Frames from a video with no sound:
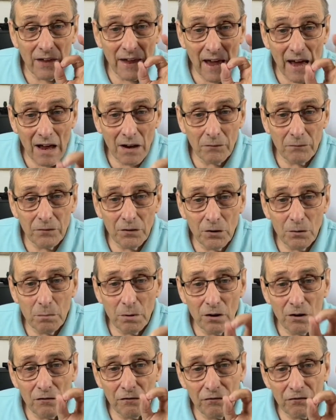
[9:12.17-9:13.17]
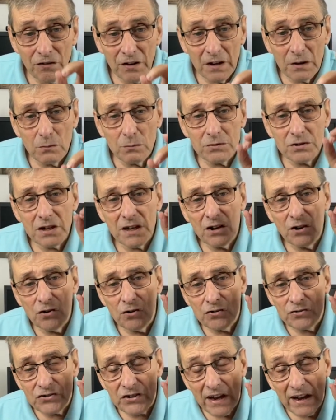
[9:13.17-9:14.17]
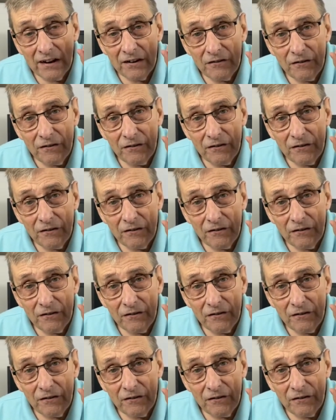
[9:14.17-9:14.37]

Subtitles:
the adverb of frequency goes